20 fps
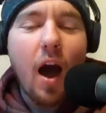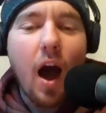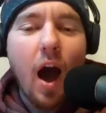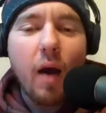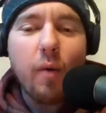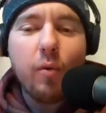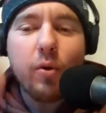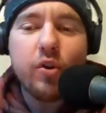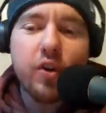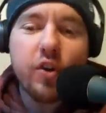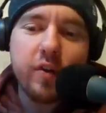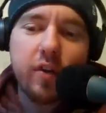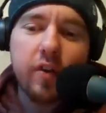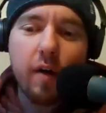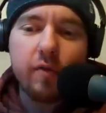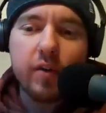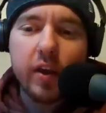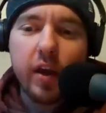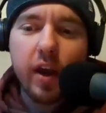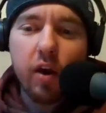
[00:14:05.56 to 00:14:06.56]
I would just
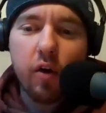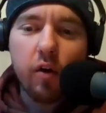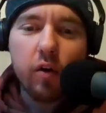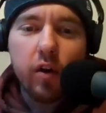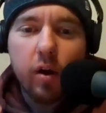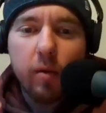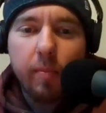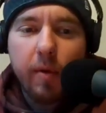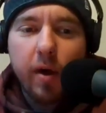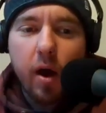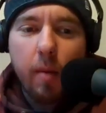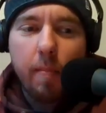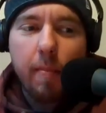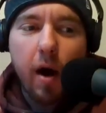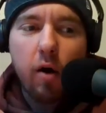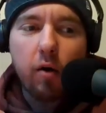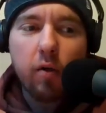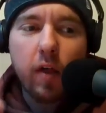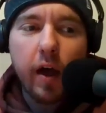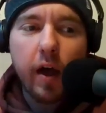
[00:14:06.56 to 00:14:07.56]
love to hear a little bit
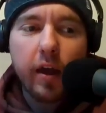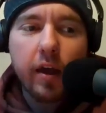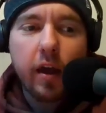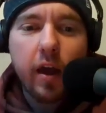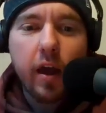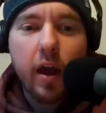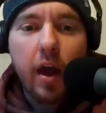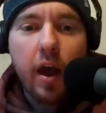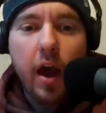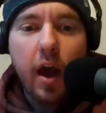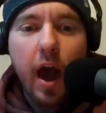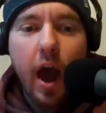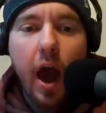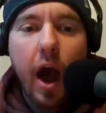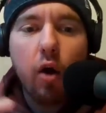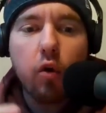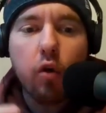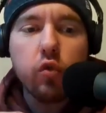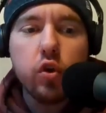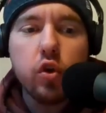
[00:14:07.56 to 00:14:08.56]
about like
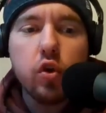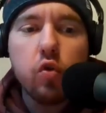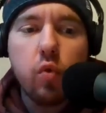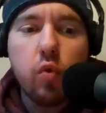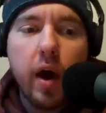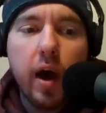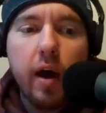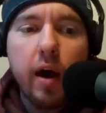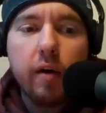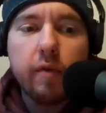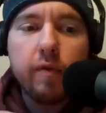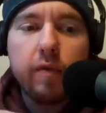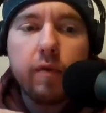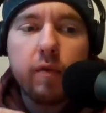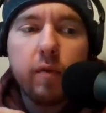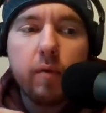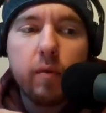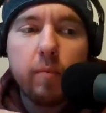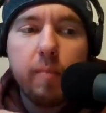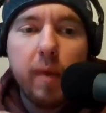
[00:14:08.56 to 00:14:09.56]
how you have
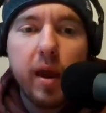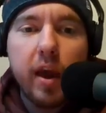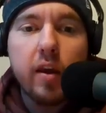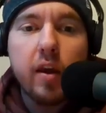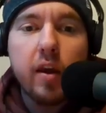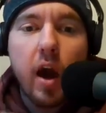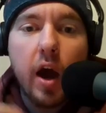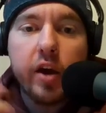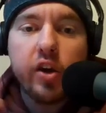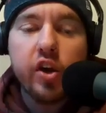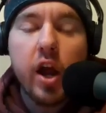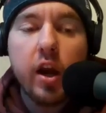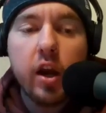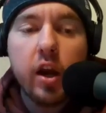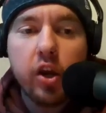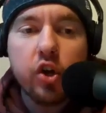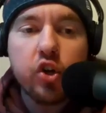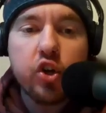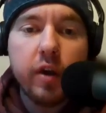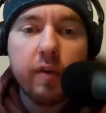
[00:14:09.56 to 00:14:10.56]
made
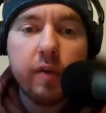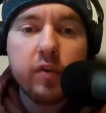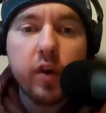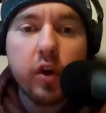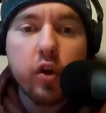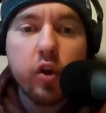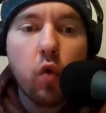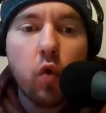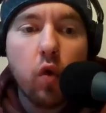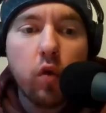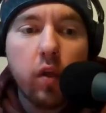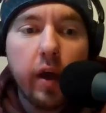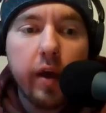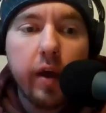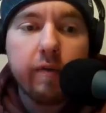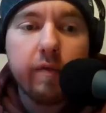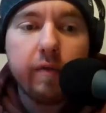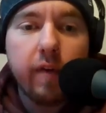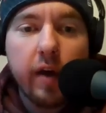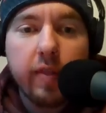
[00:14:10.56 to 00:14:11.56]
identity shifts in your
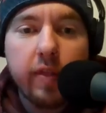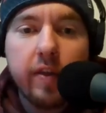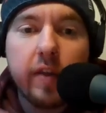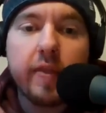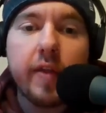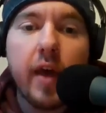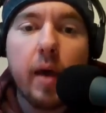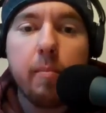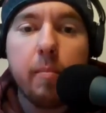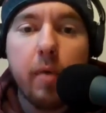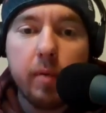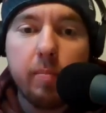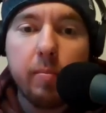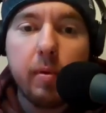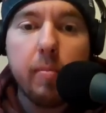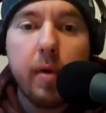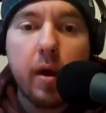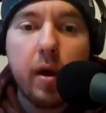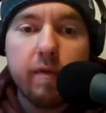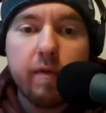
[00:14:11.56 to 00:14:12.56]
life. I think that might
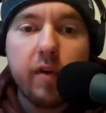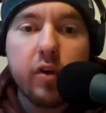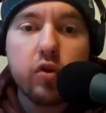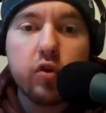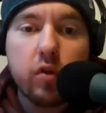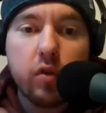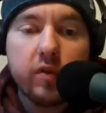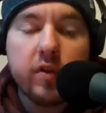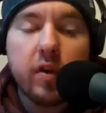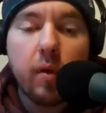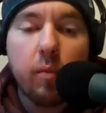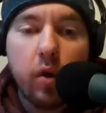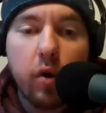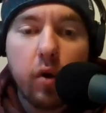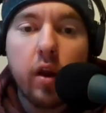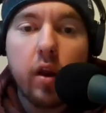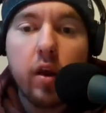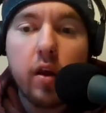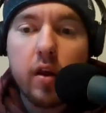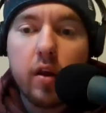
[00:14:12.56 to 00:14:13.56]
be beneficial to
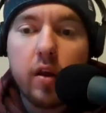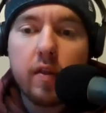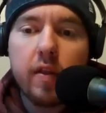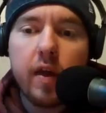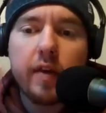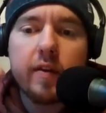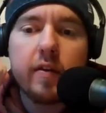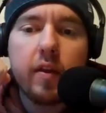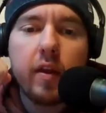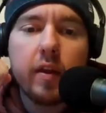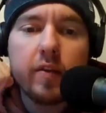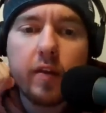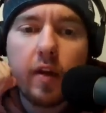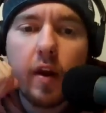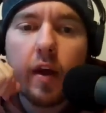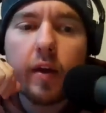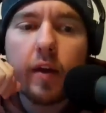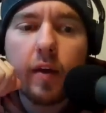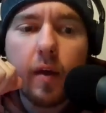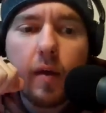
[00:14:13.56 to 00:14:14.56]
someone that's
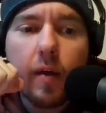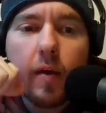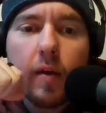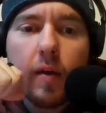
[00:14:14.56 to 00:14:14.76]
listening.